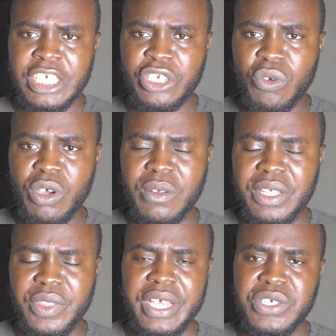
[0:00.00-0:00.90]
You know, one of
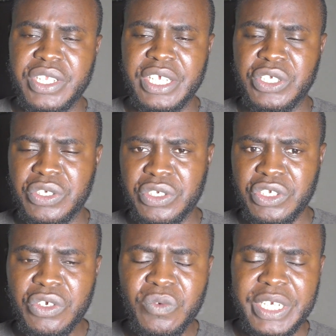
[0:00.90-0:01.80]
the things that
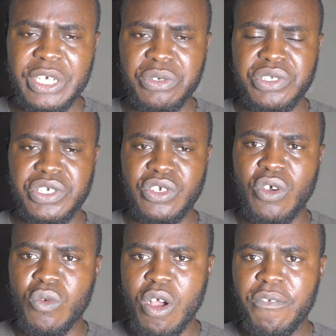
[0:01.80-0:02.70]
you will notice,
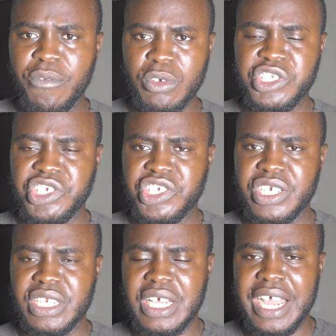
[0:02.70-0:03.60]
or one false
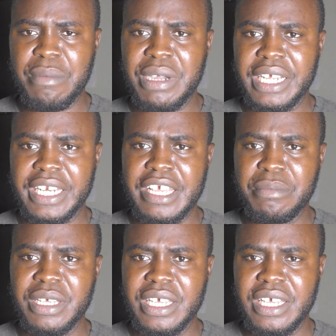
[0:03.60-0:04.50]
teaching among them,